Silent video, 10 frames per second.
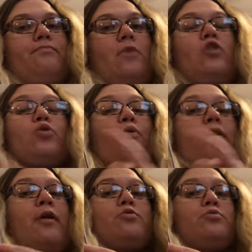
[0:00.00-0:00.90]
And so we're
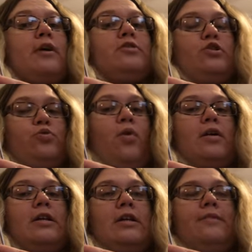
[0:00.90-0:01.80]
now in
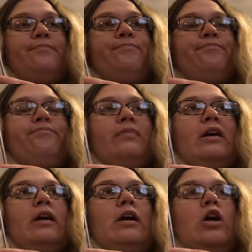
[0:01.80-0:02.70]
2020.
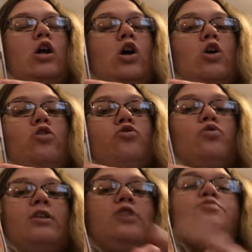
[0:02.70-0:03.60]
So
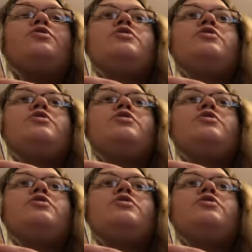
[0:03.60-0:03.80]
this was